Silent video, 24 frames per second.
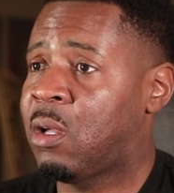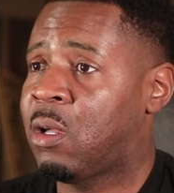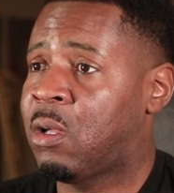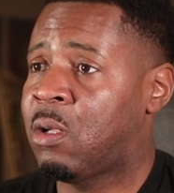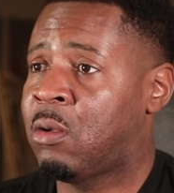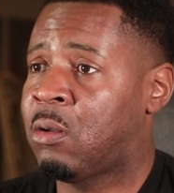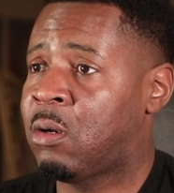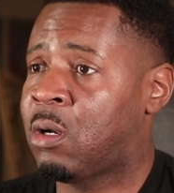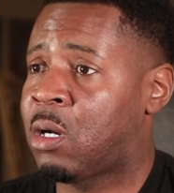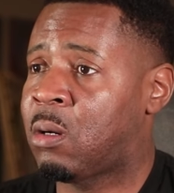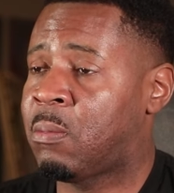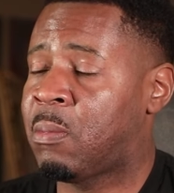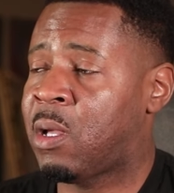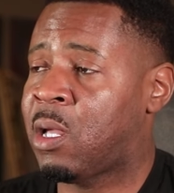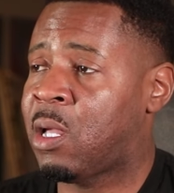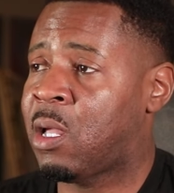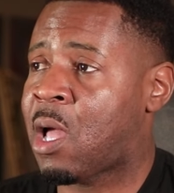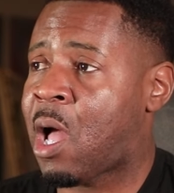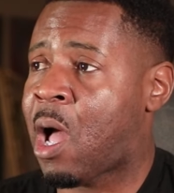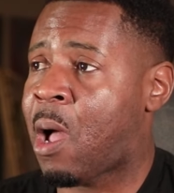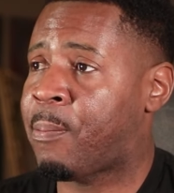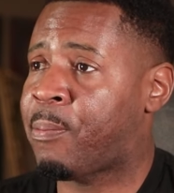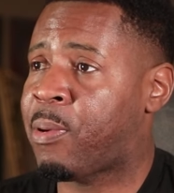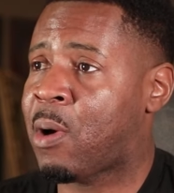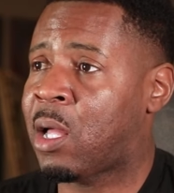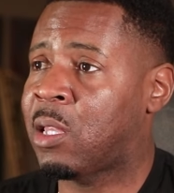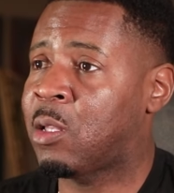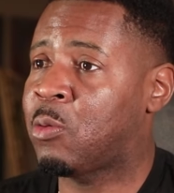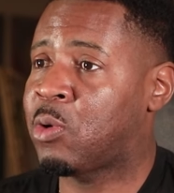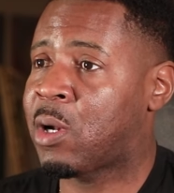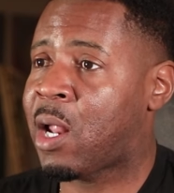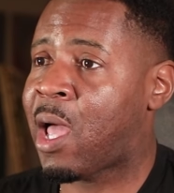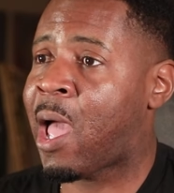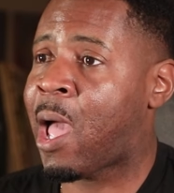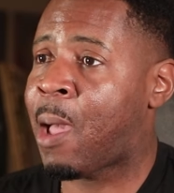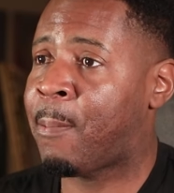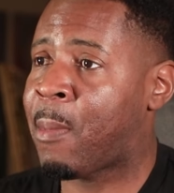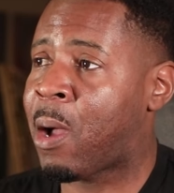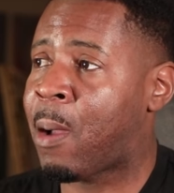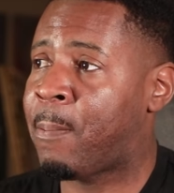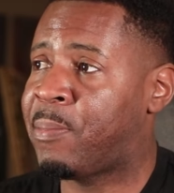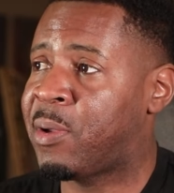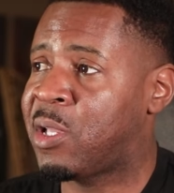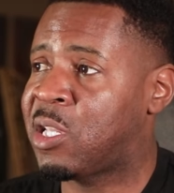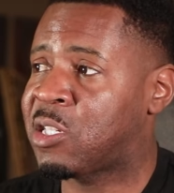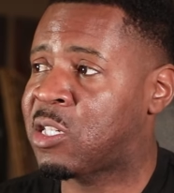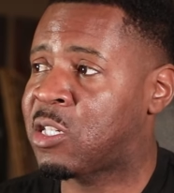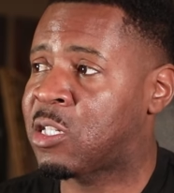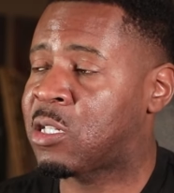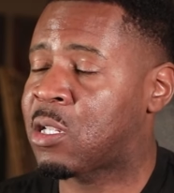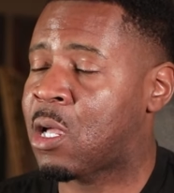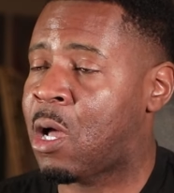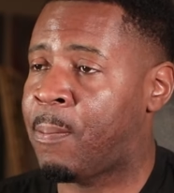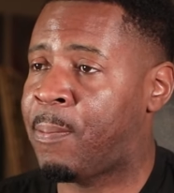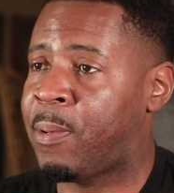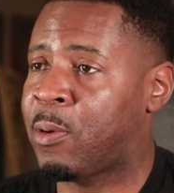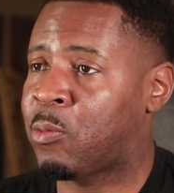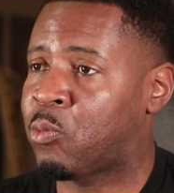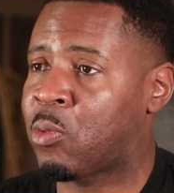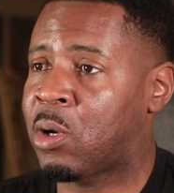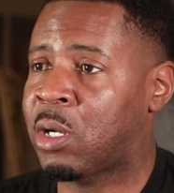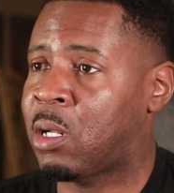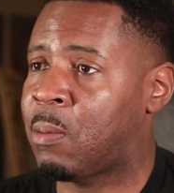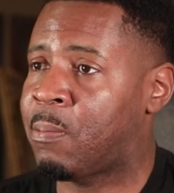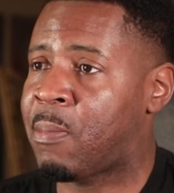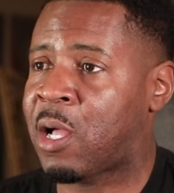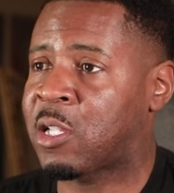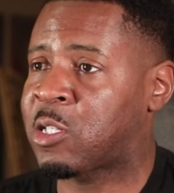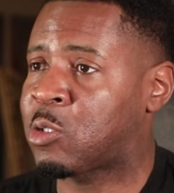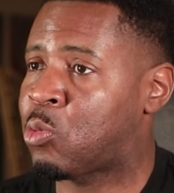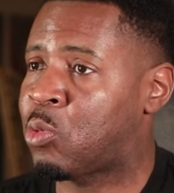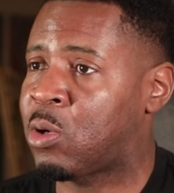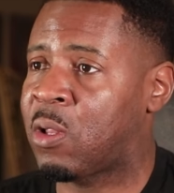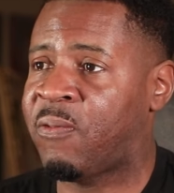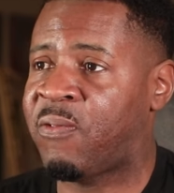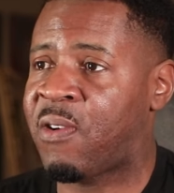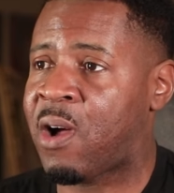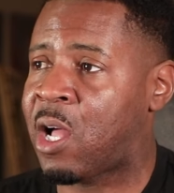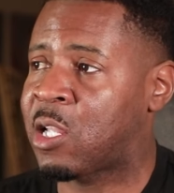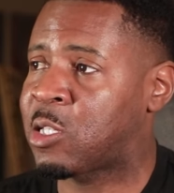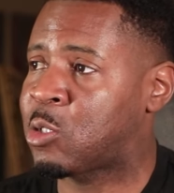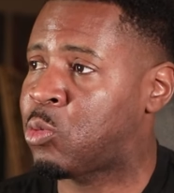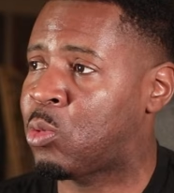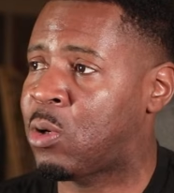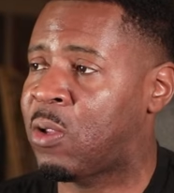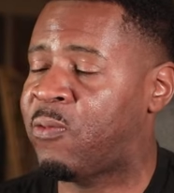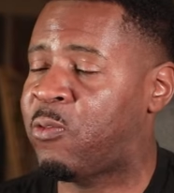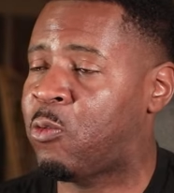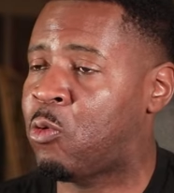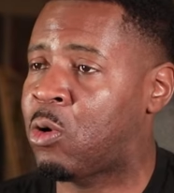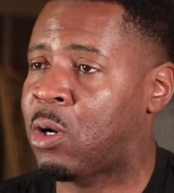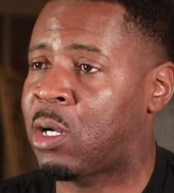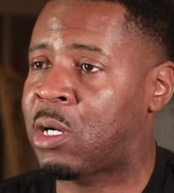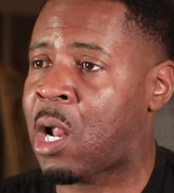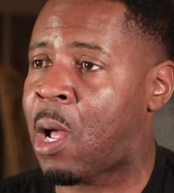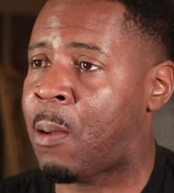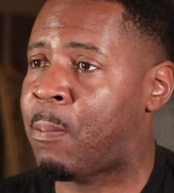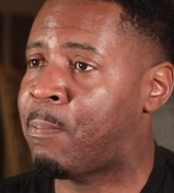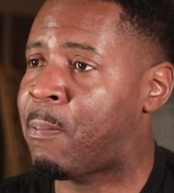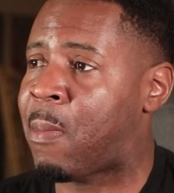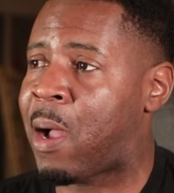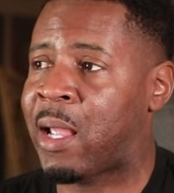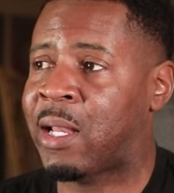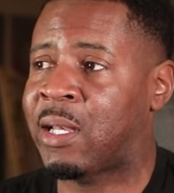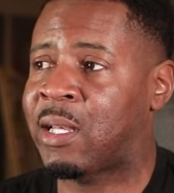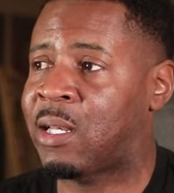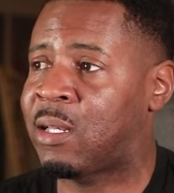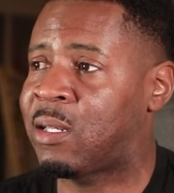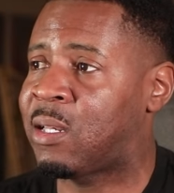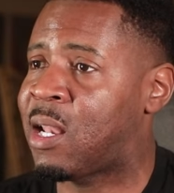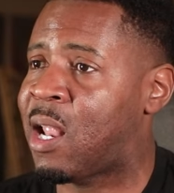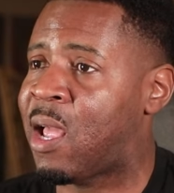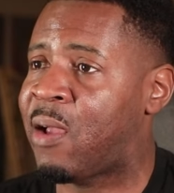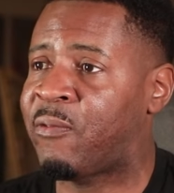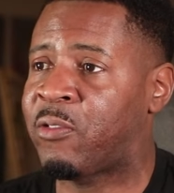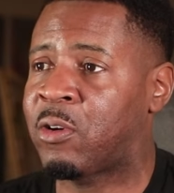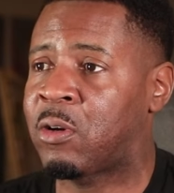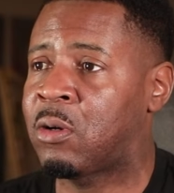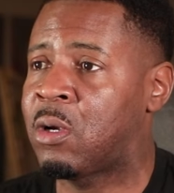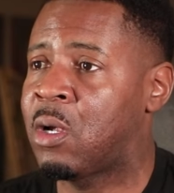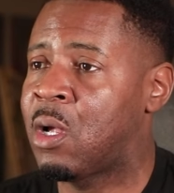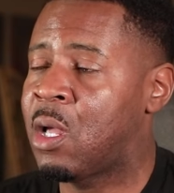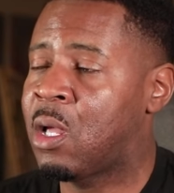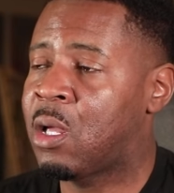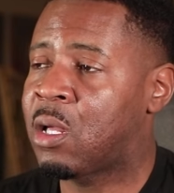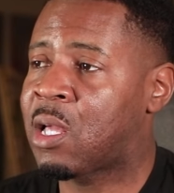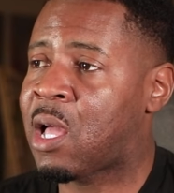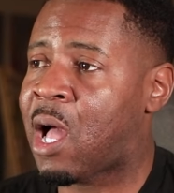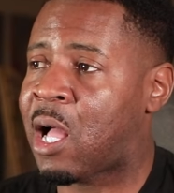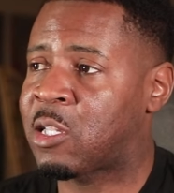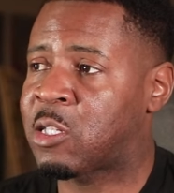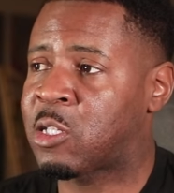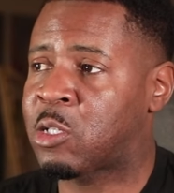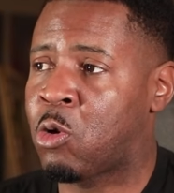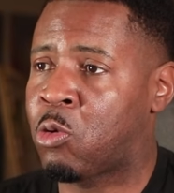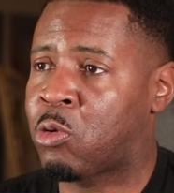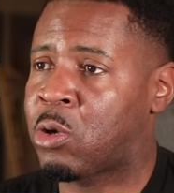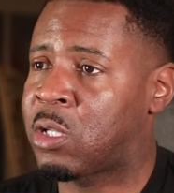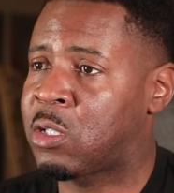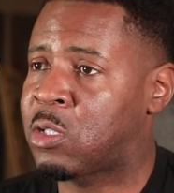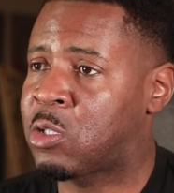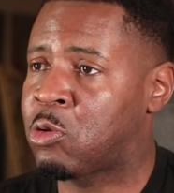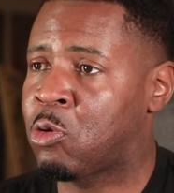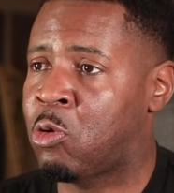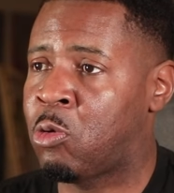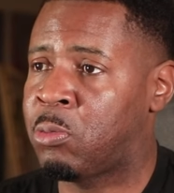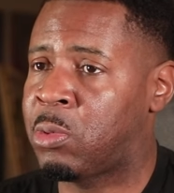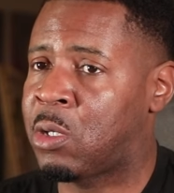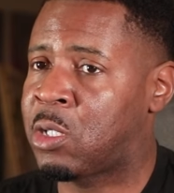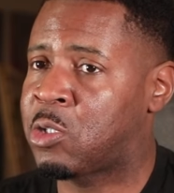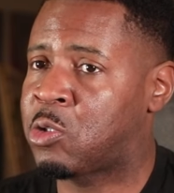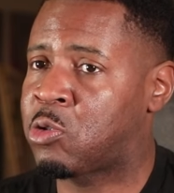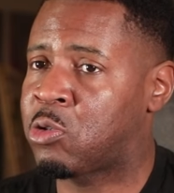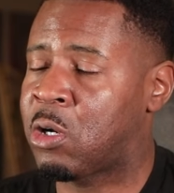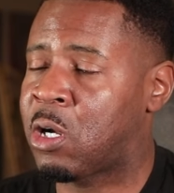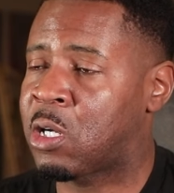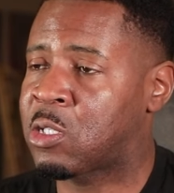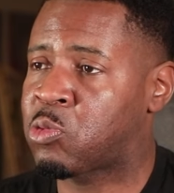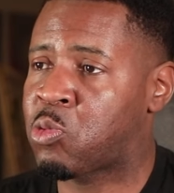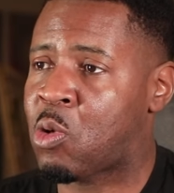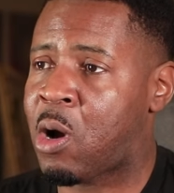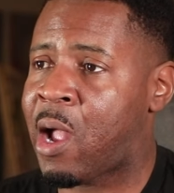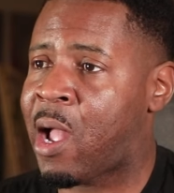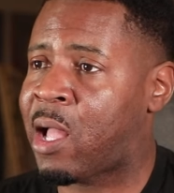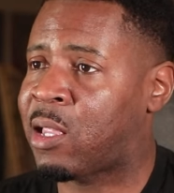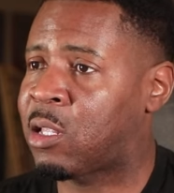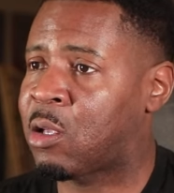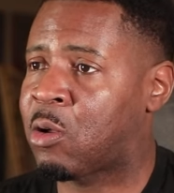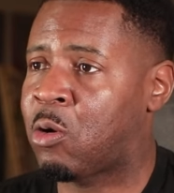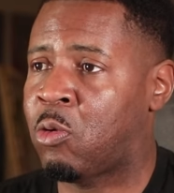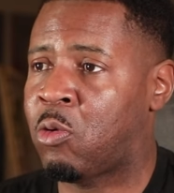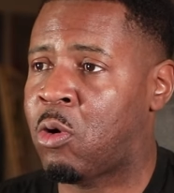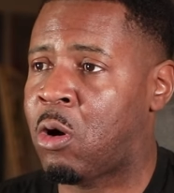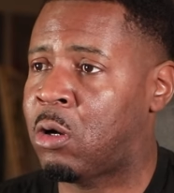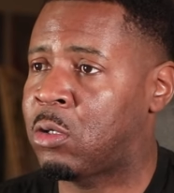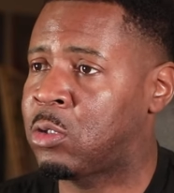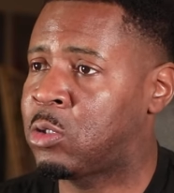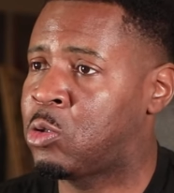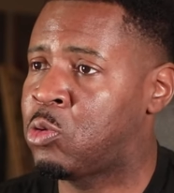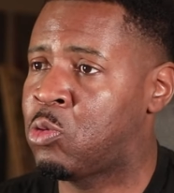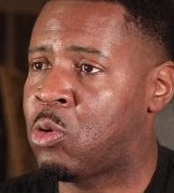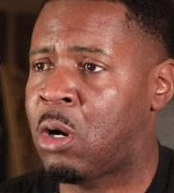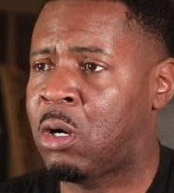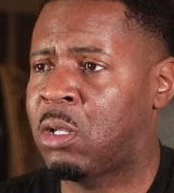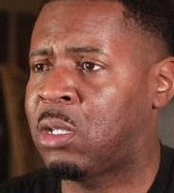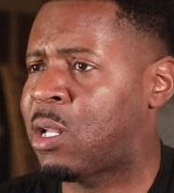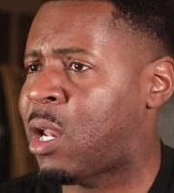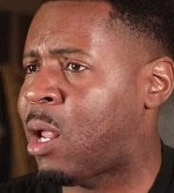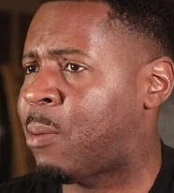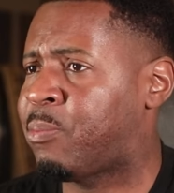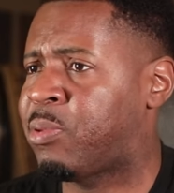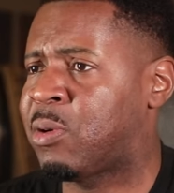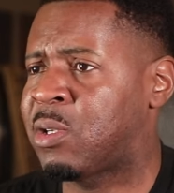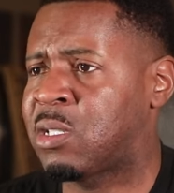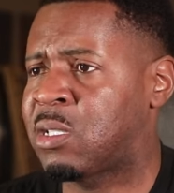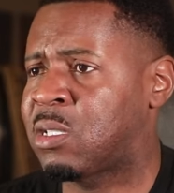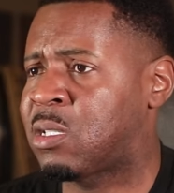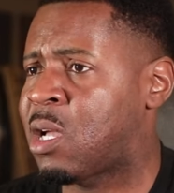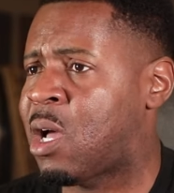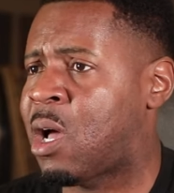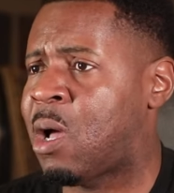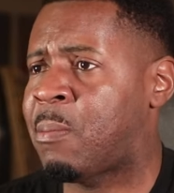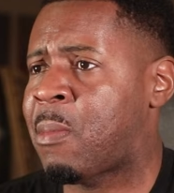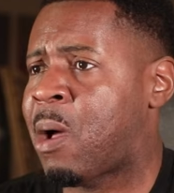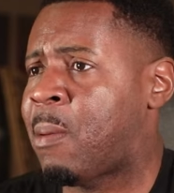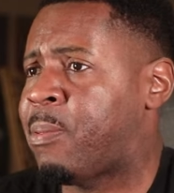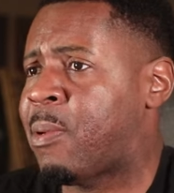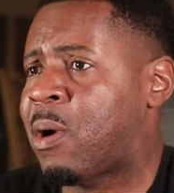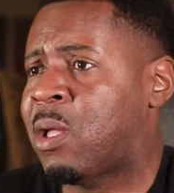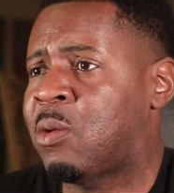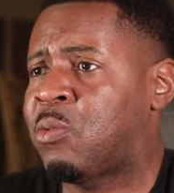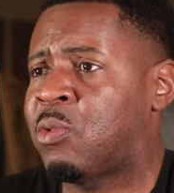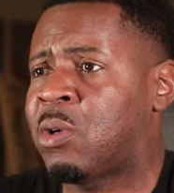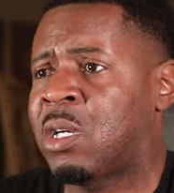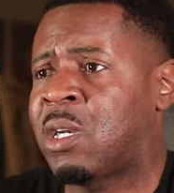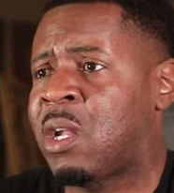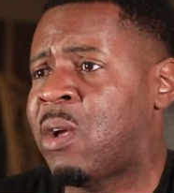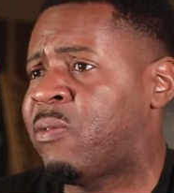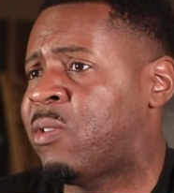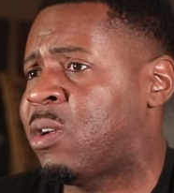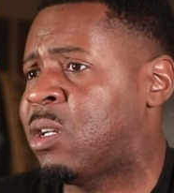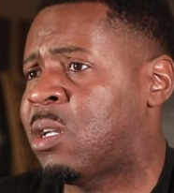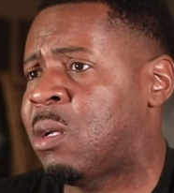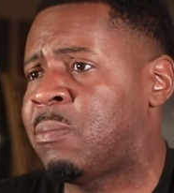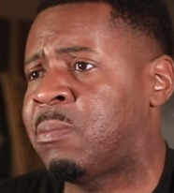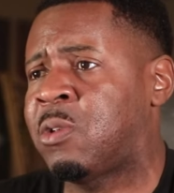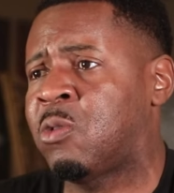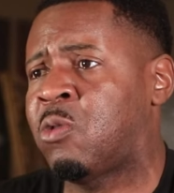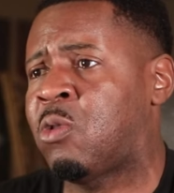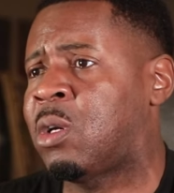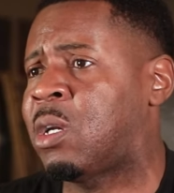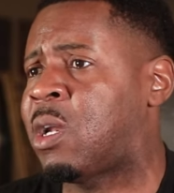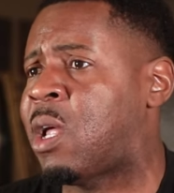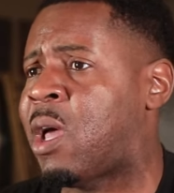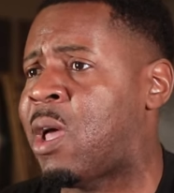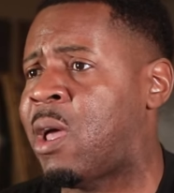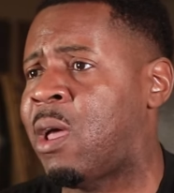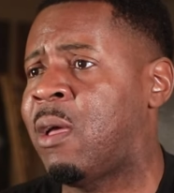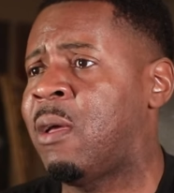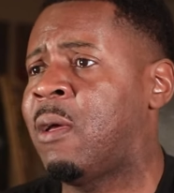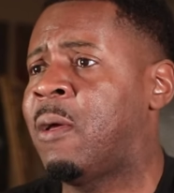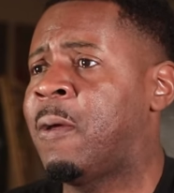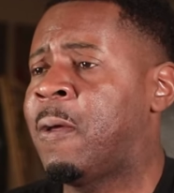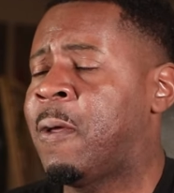Yeah. You know what I mean? I probably would have had my business up and running by 25, 24, and I might never got so consumed in drugs where I had to go out, do all of that prison time. I probably would have never ended up doing that.